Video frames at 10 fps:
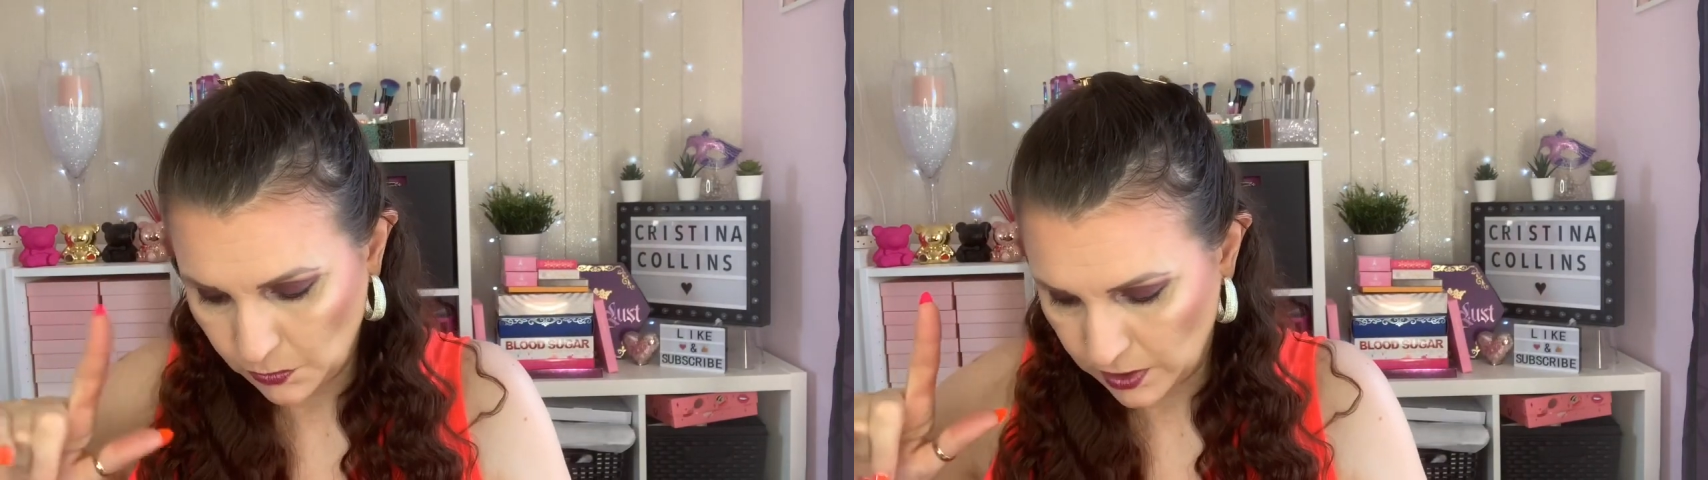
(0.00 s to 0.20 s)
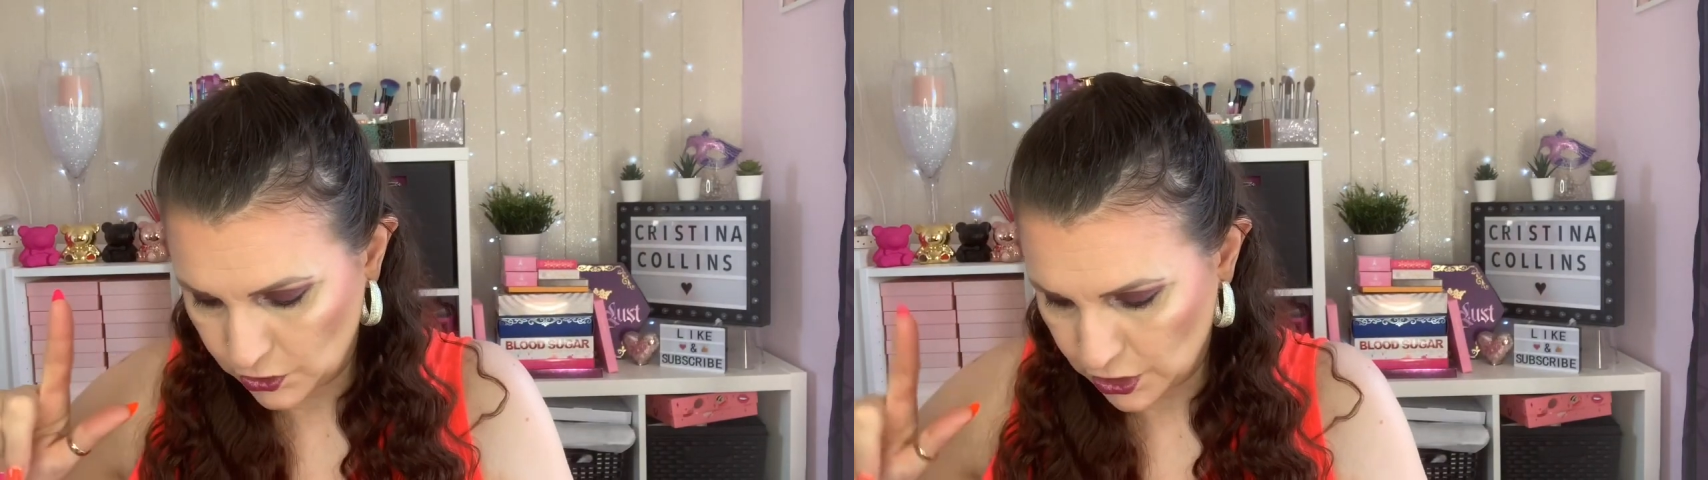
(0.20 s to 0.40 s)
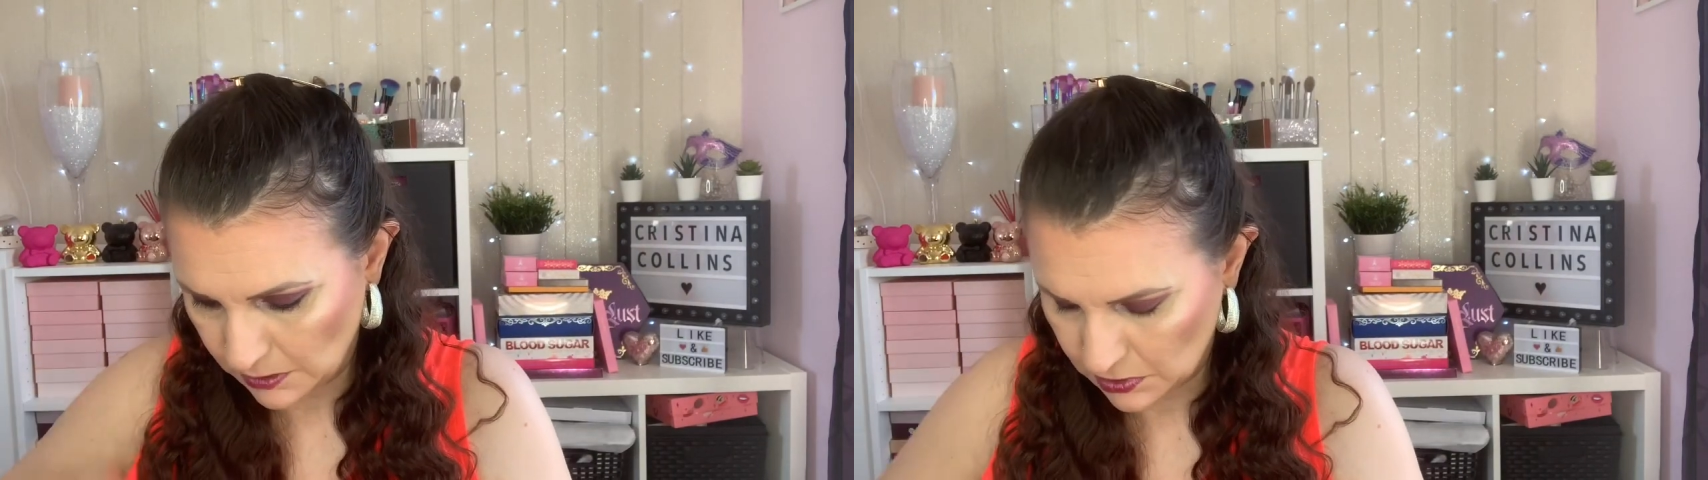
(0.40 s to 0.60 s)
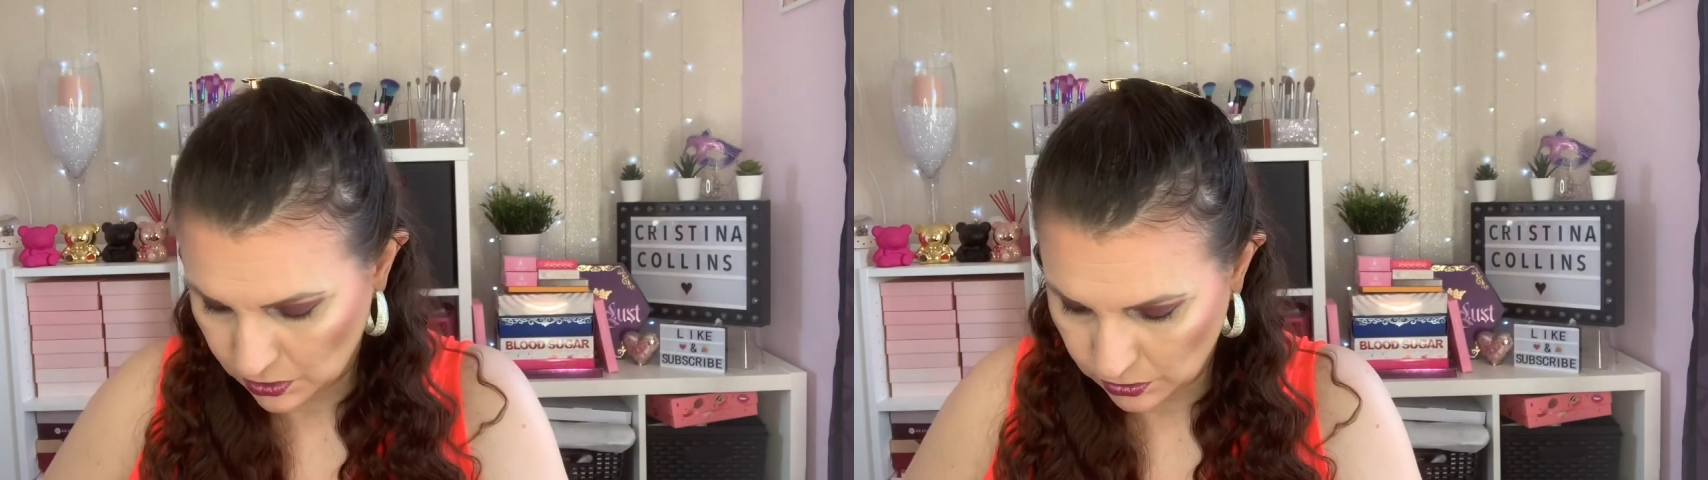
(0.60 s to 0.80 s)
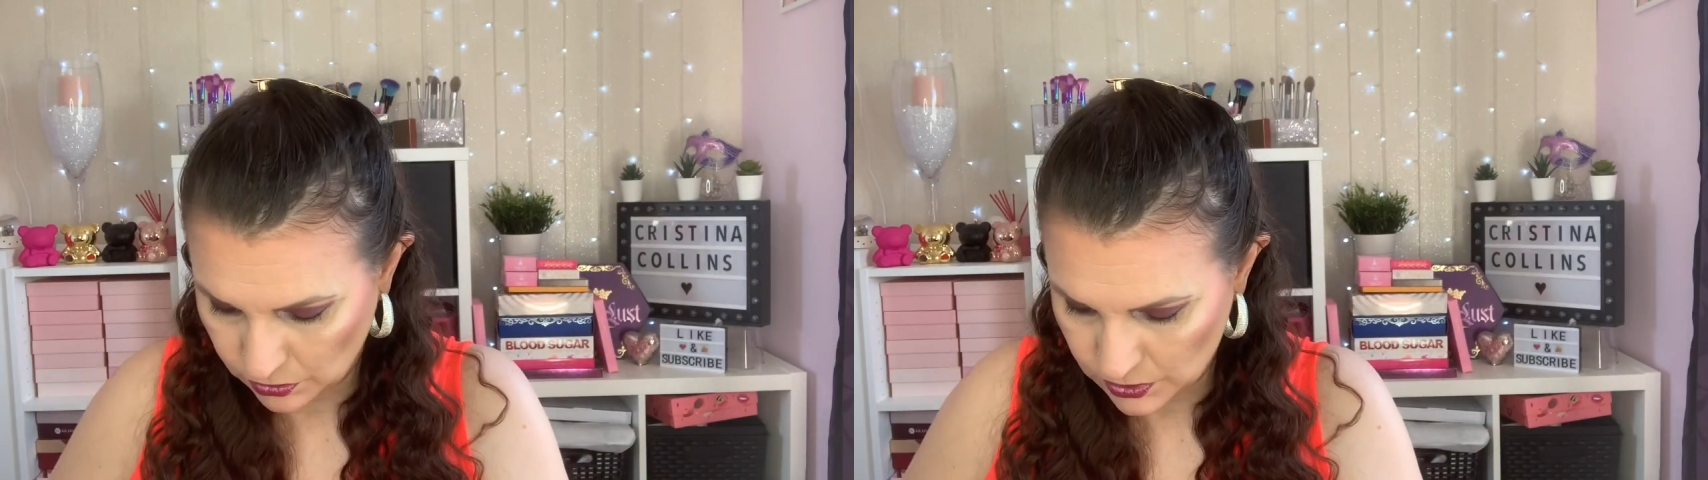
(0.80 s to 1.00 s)
with
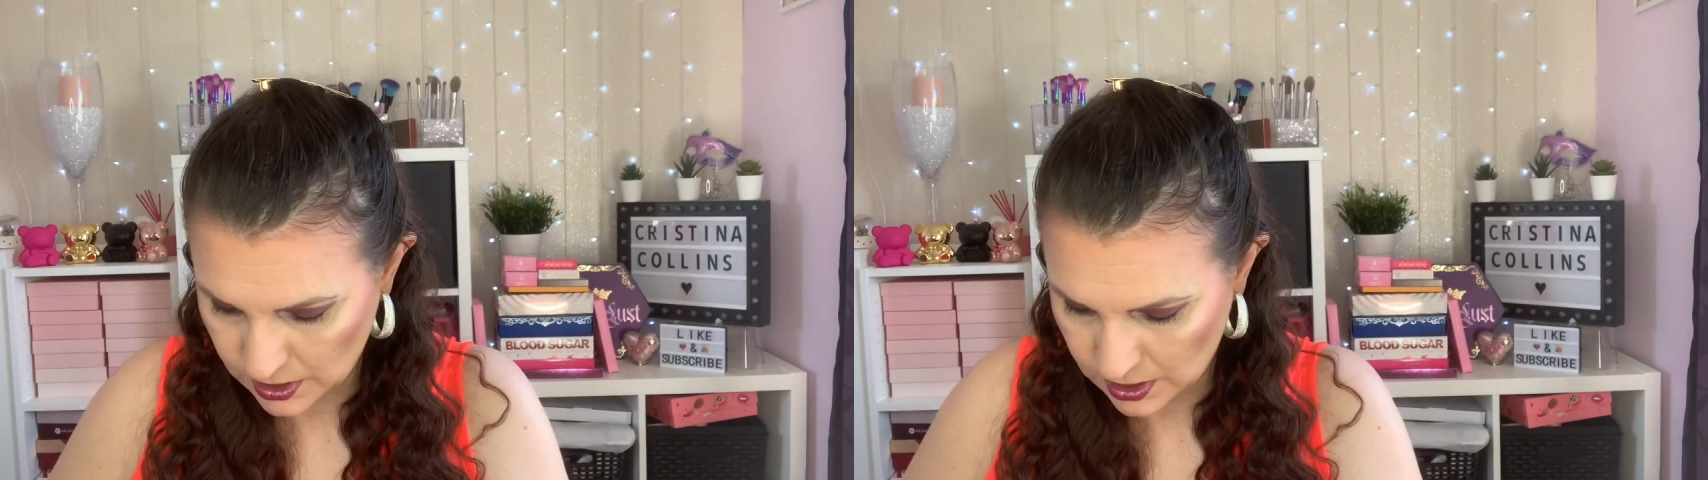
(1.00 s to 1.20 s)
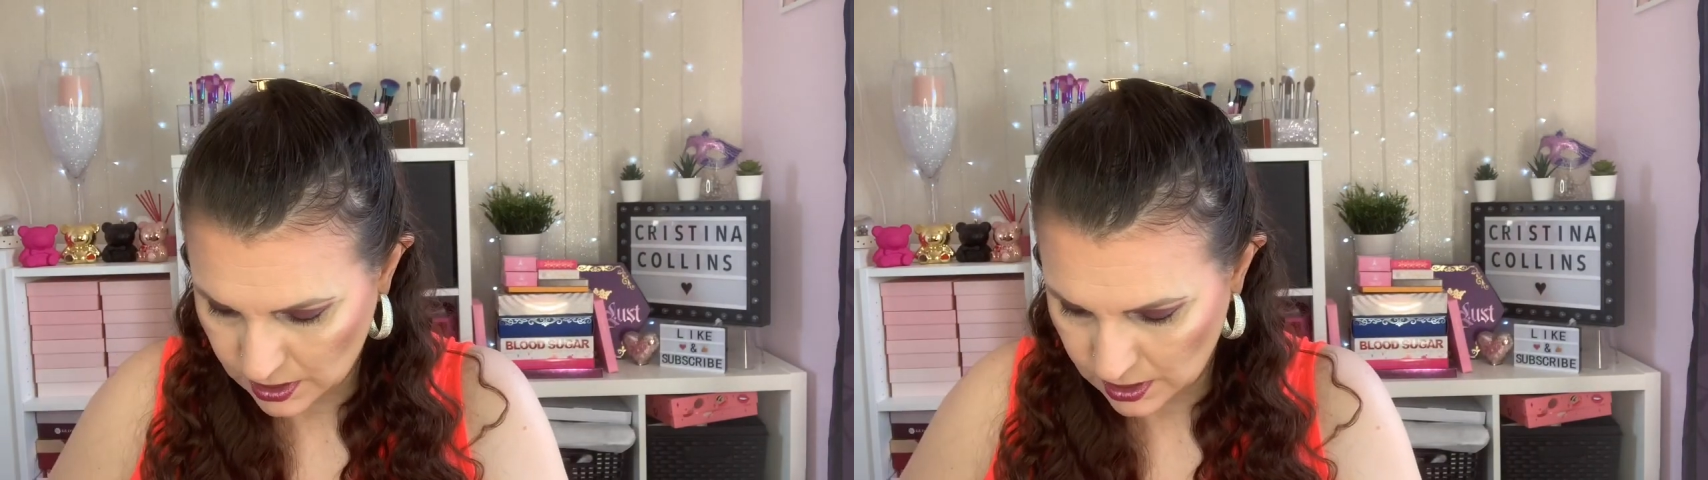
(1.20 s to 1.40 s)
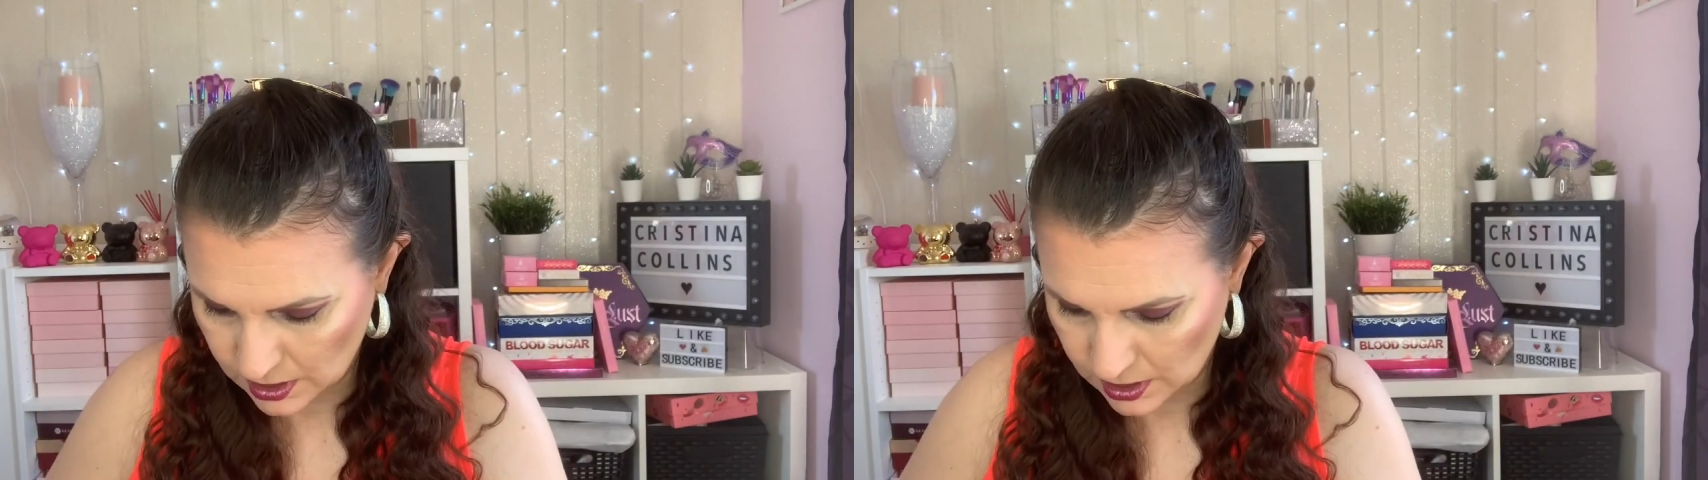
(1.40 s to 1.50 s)
Gemini because